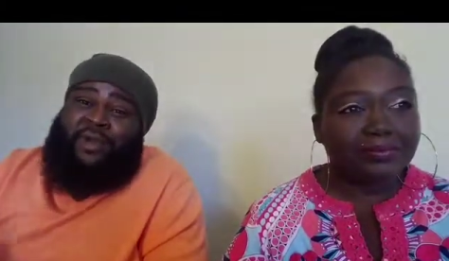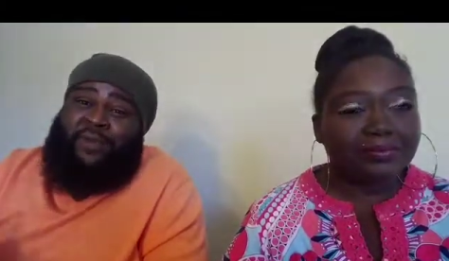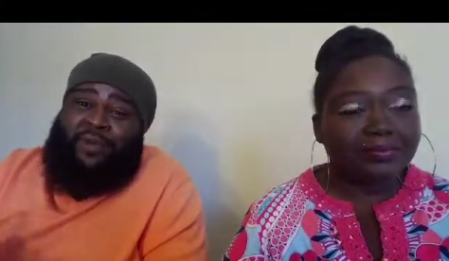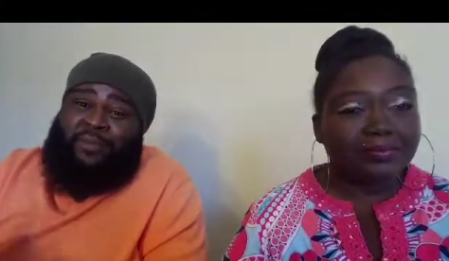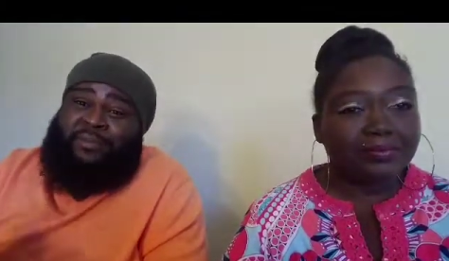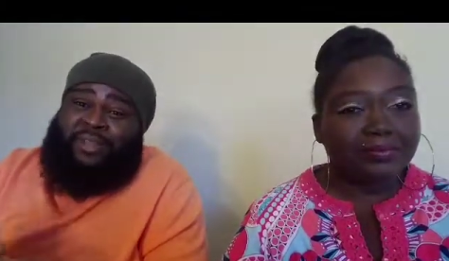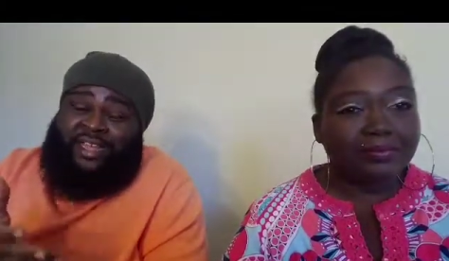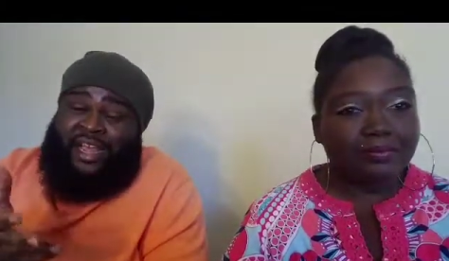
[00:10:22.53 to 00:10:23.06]
Speaker 1: in um,
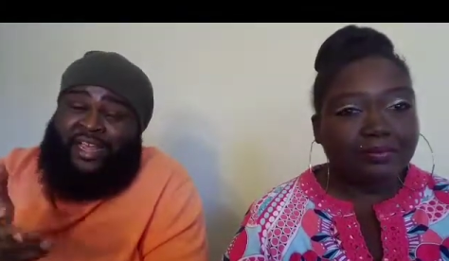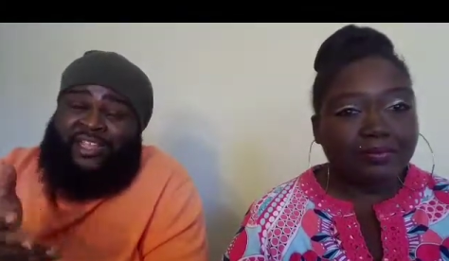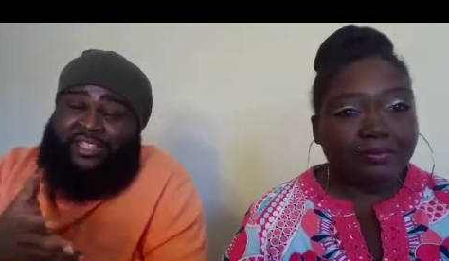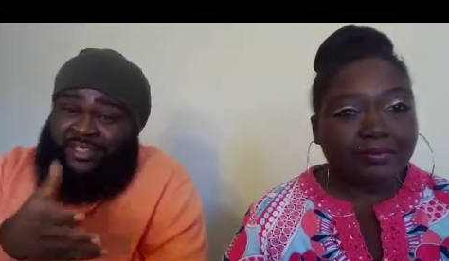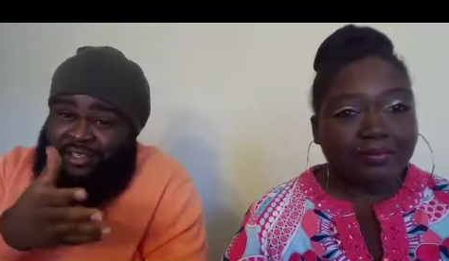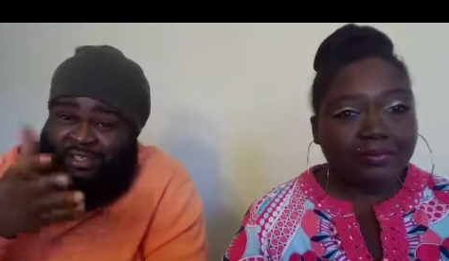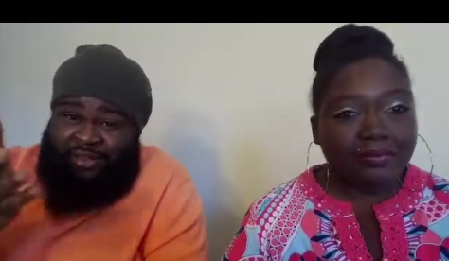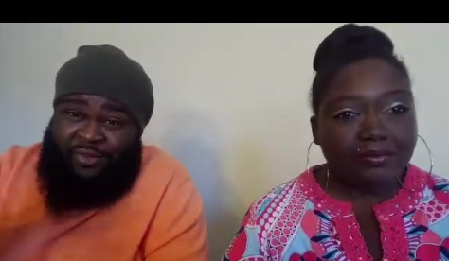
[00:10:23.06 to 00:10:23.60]
case
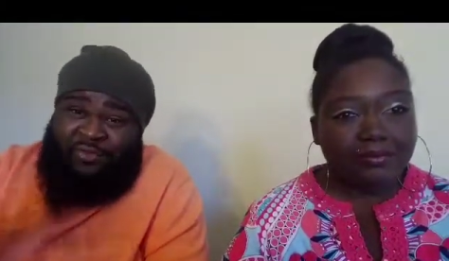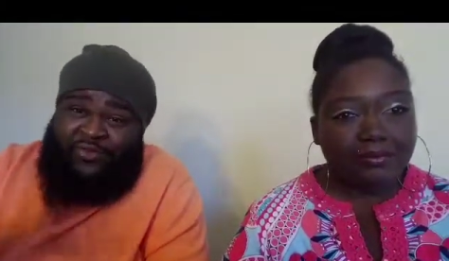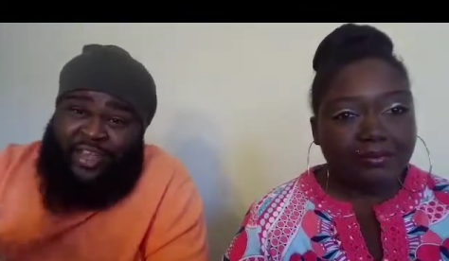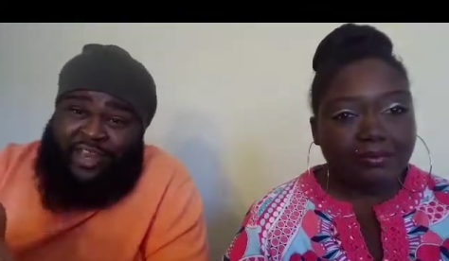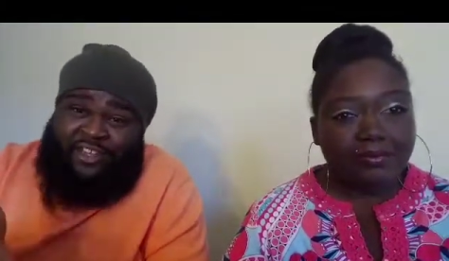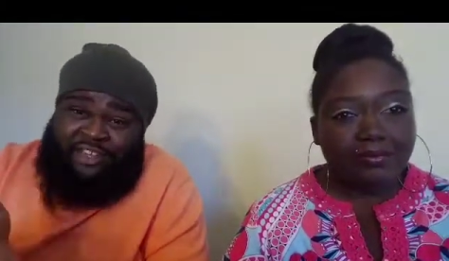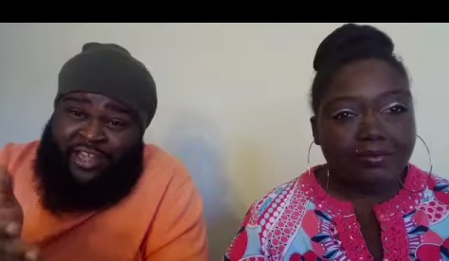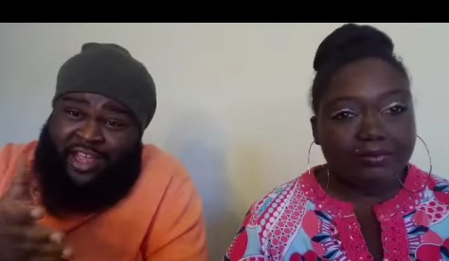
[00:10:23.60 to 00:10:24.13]
you
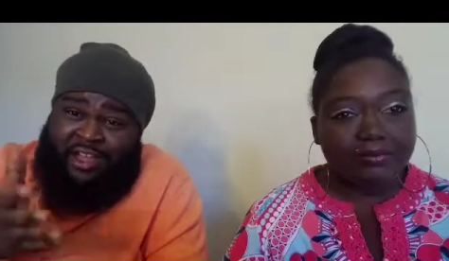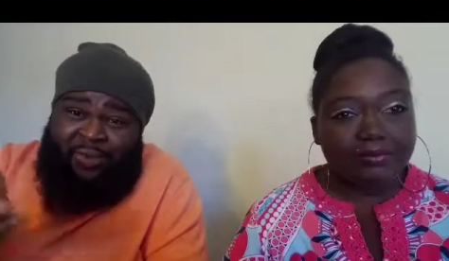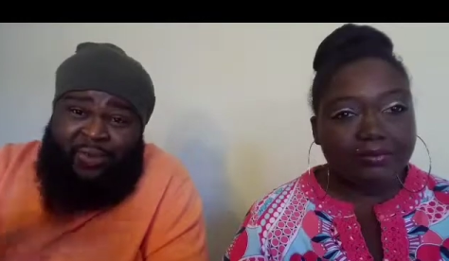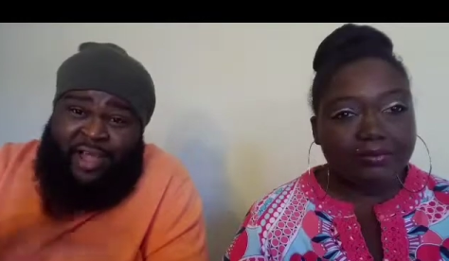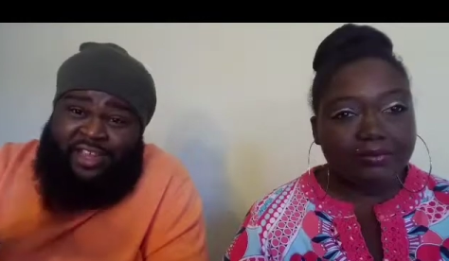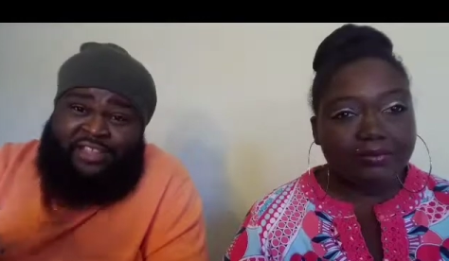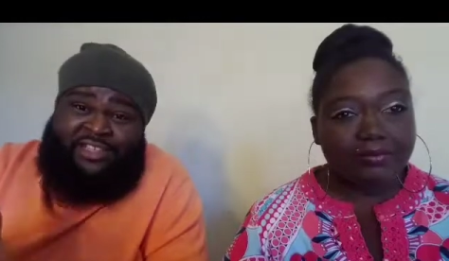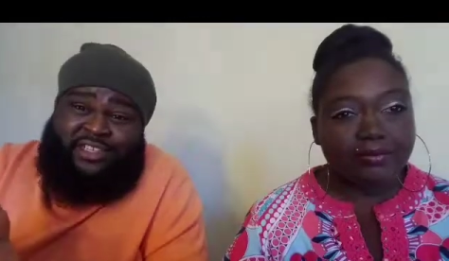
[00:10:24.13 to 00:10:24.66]
fellas, y'all
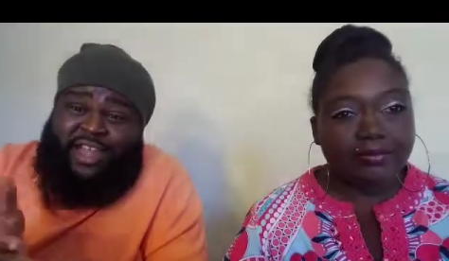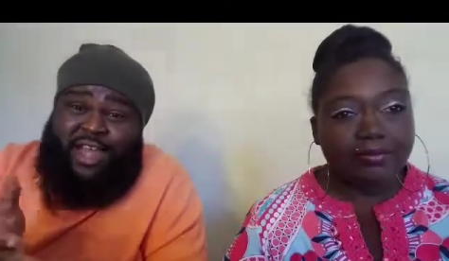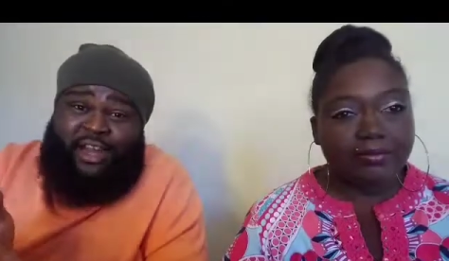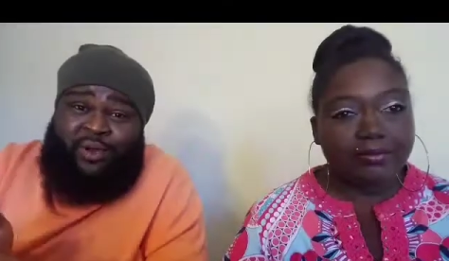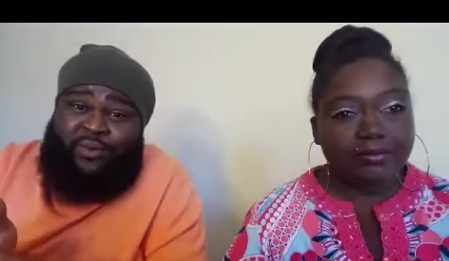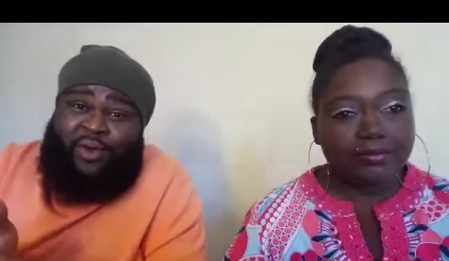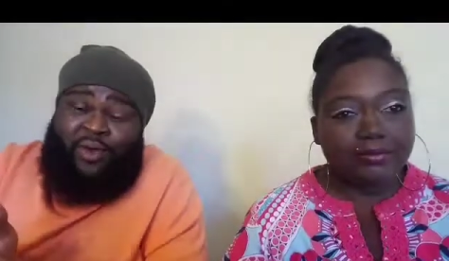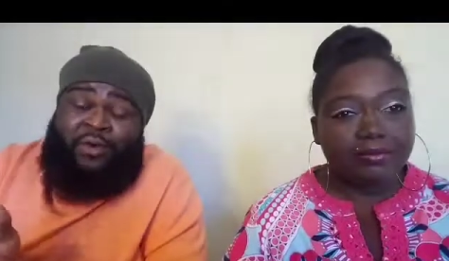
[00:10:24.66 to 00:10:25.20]
watching, y'all don't
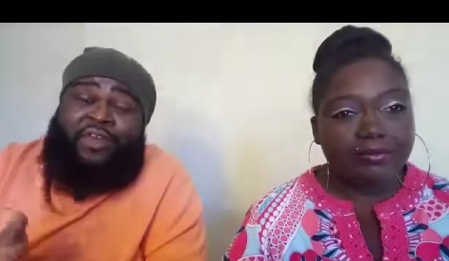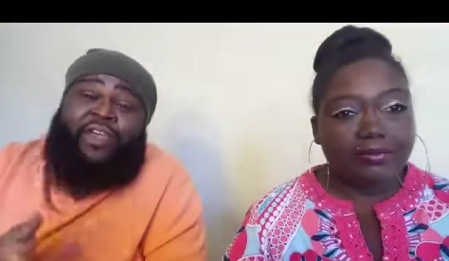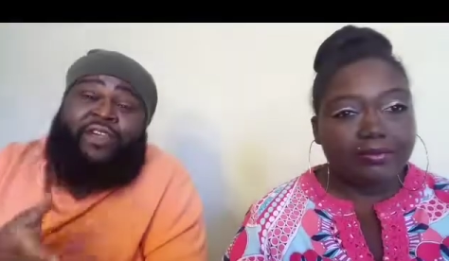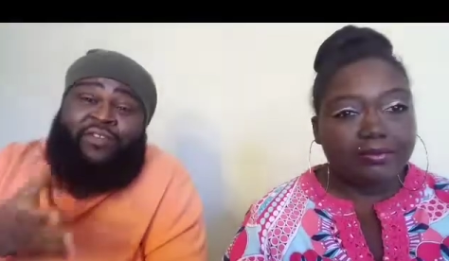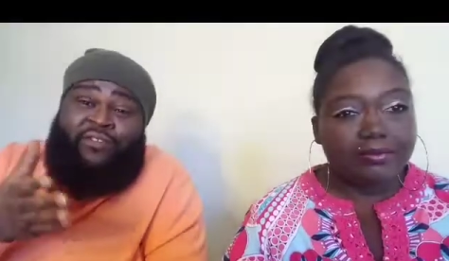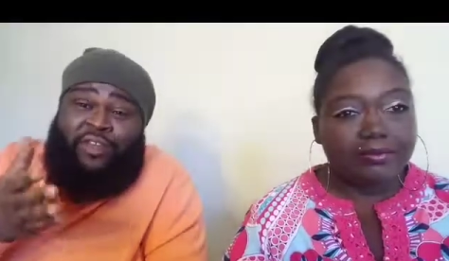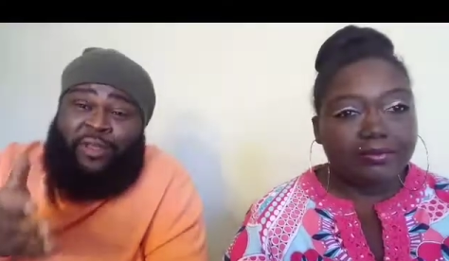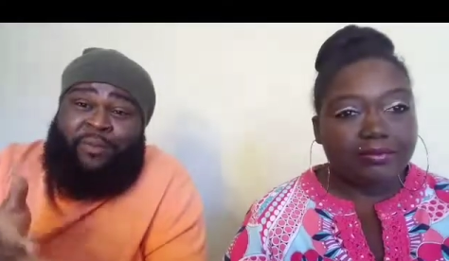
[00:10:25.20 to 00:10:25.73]
know,
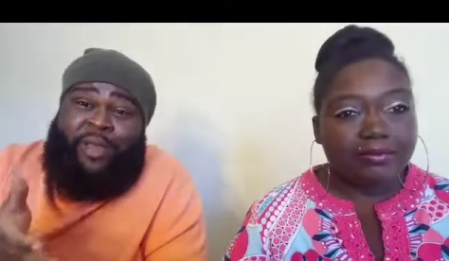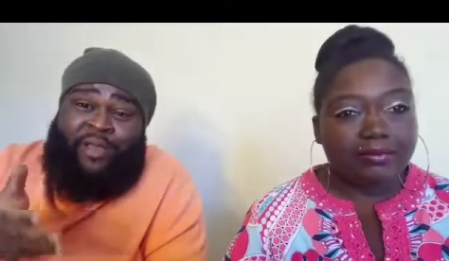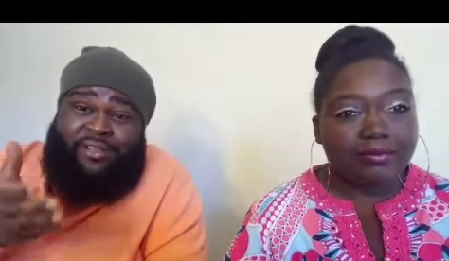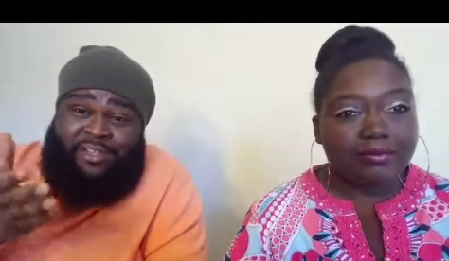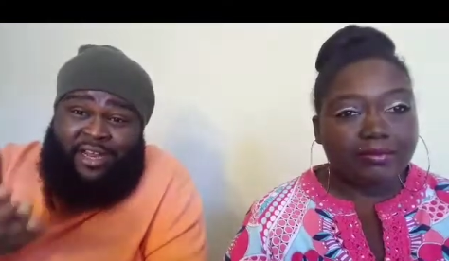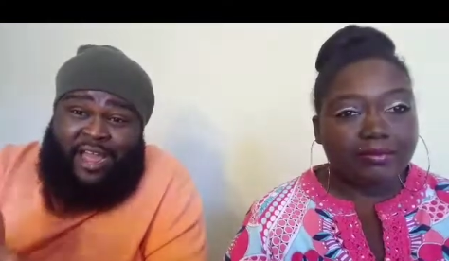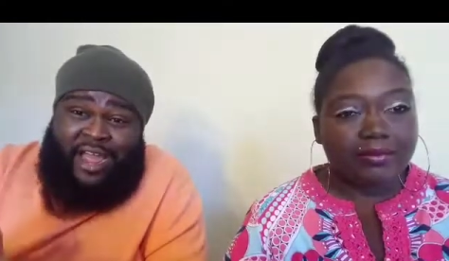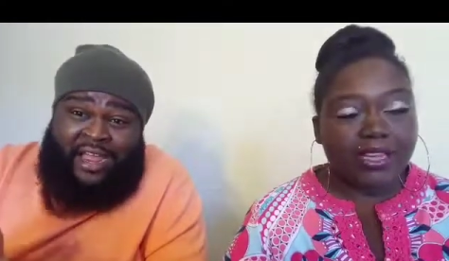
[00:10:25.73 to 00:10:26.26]
females like.